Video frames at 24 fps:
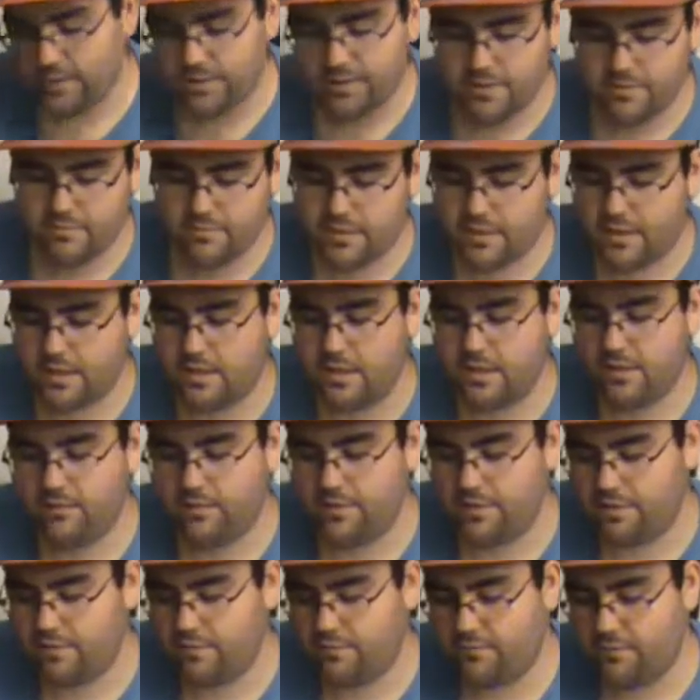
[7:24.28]
in that I'm not going to
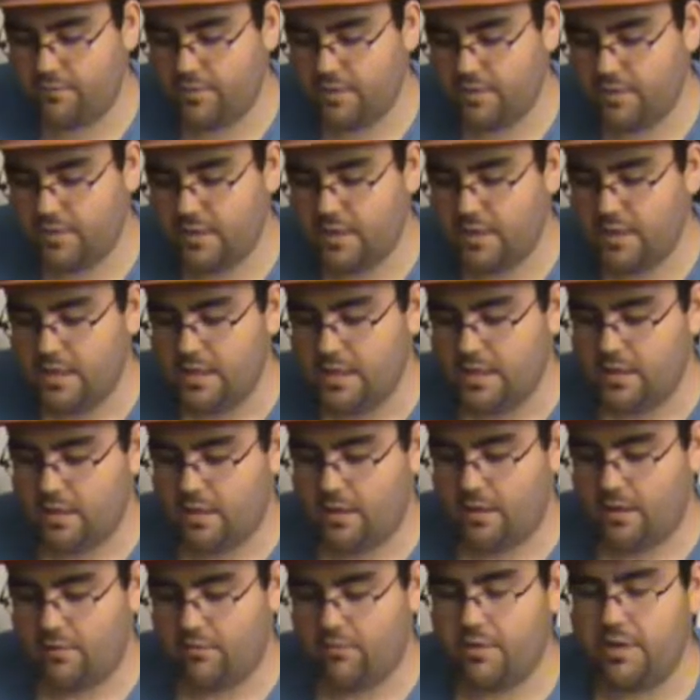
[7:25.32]
get resurfaced.
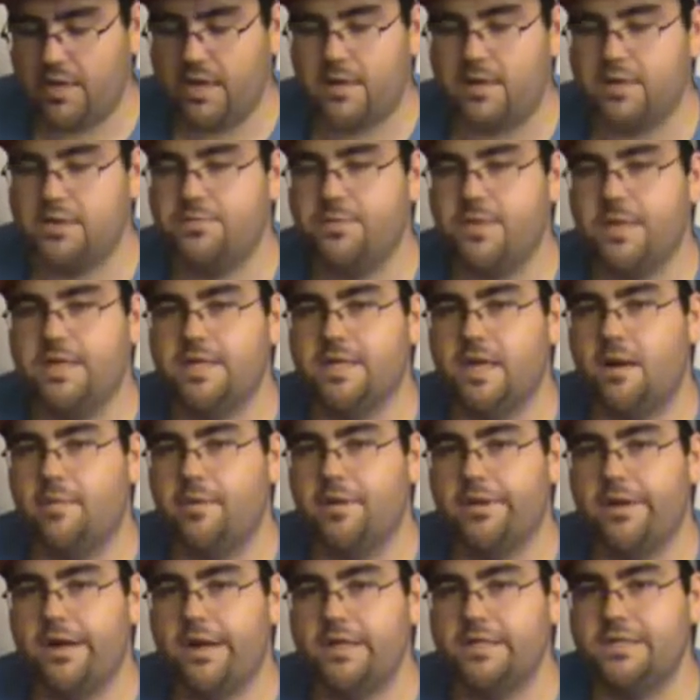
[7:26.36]
One has too many
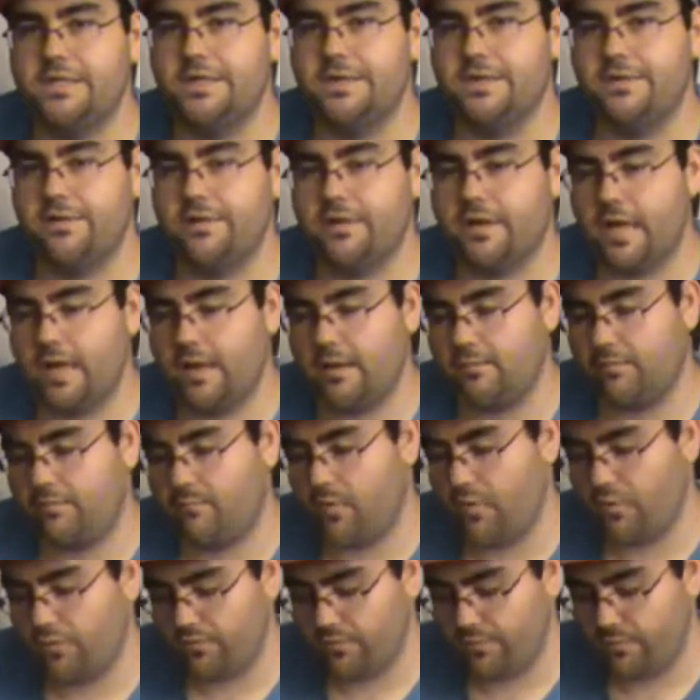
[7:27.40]
top scratches, so the game
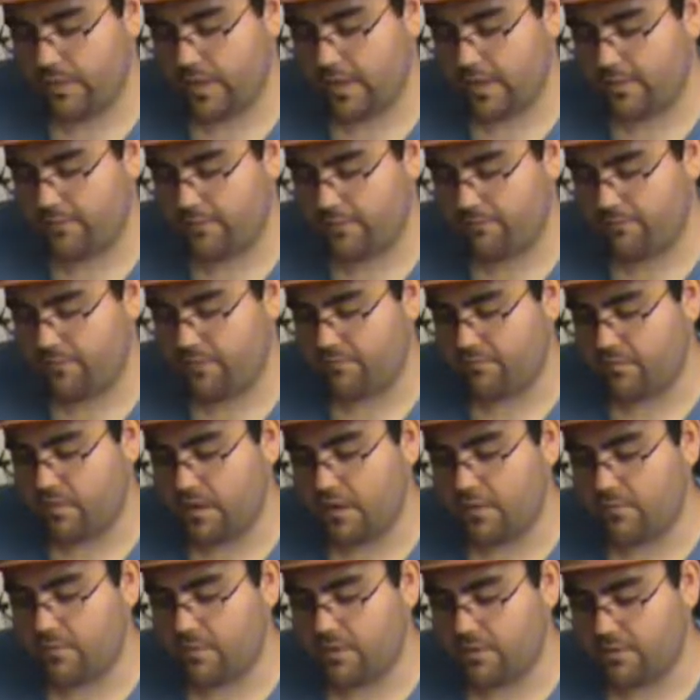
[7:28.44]
won't read even if you
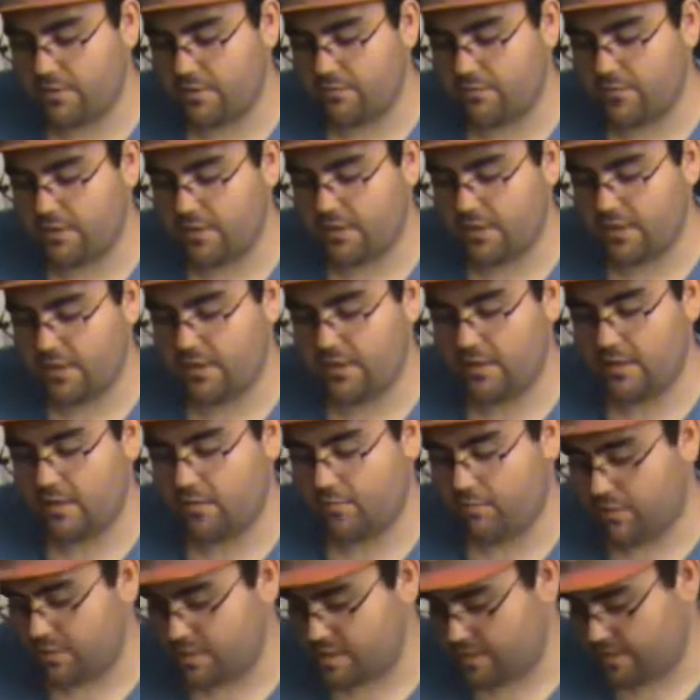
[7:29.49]
get them resurfaced, and the
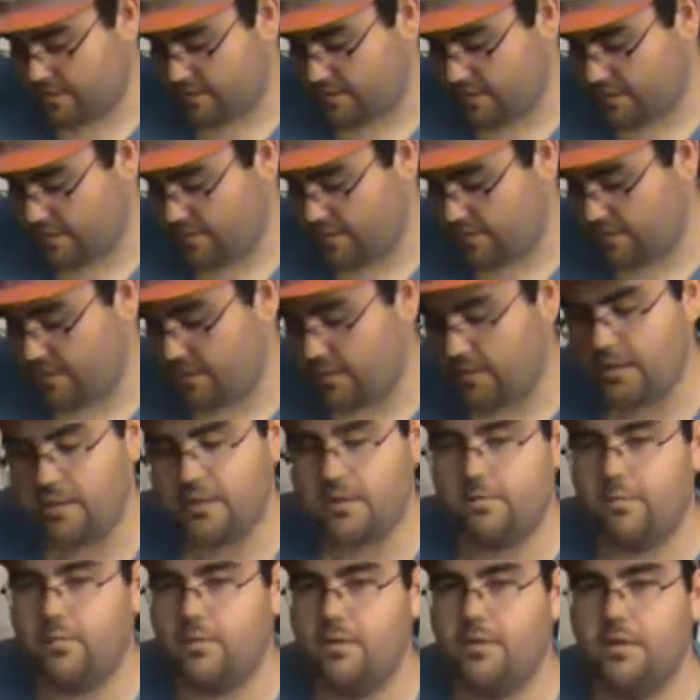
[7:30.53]
other one just is not
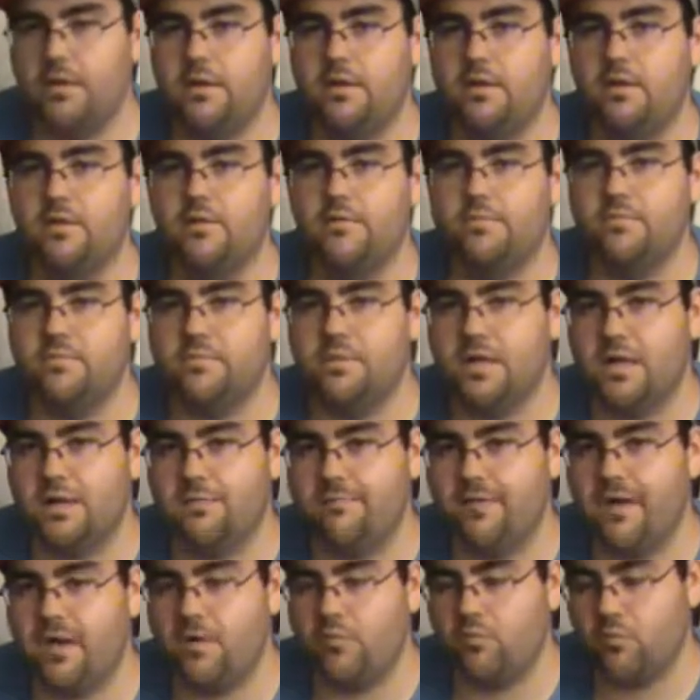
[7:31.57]

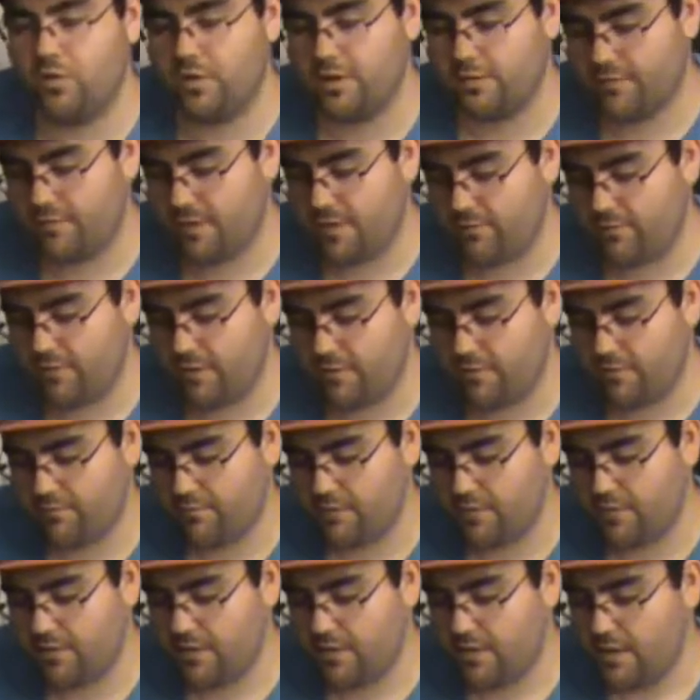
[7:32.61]
not valuable enough to get
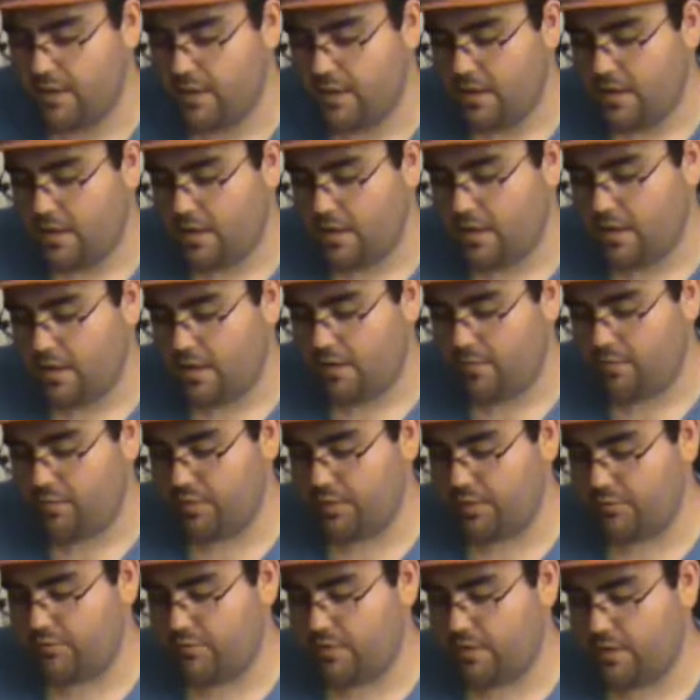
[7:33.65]
resurfaced.
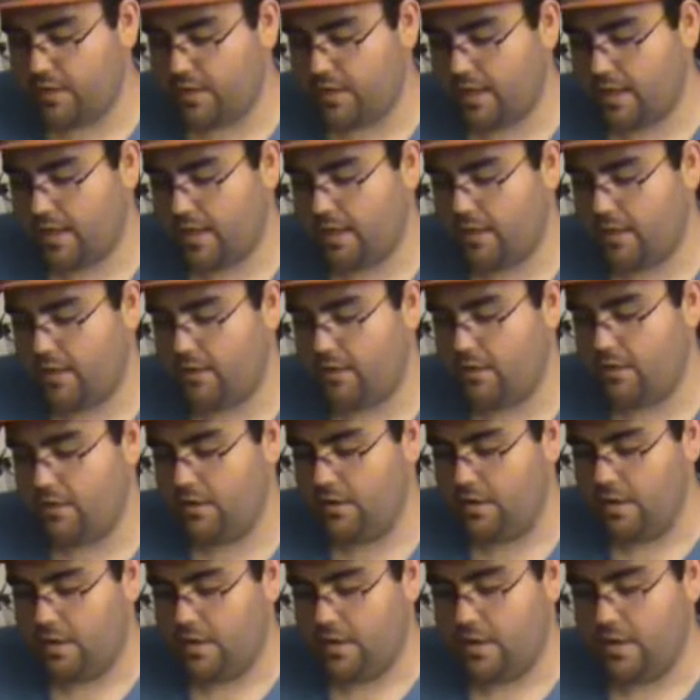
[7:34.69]
But the one I got
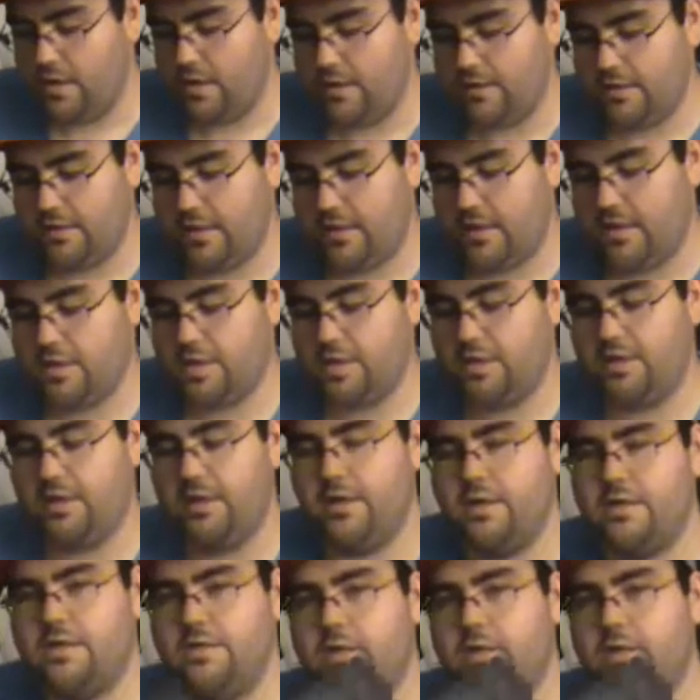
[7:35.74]
here is NHL Hits